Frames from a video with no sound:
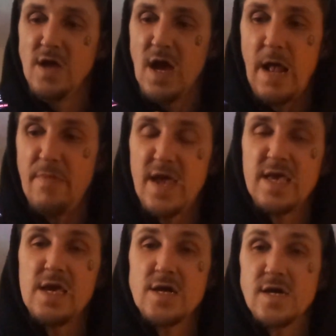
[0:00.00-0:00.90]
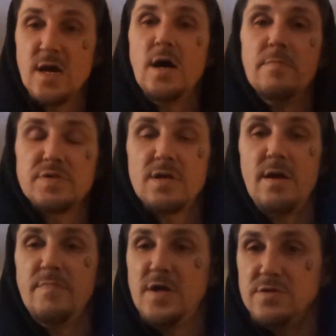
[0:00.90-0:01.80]
I'm that King of Cups.
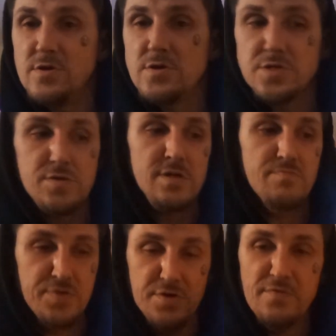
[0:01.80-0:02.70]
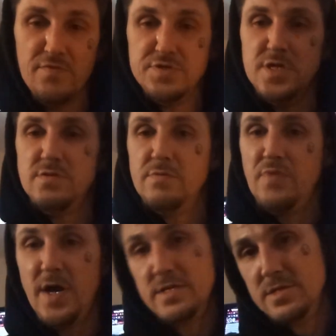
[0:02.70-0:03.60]
I'm that nurturing, beautiful, genuine
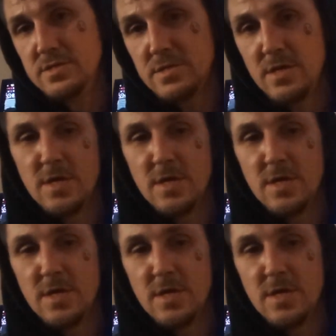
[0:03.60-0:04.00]
Pisces.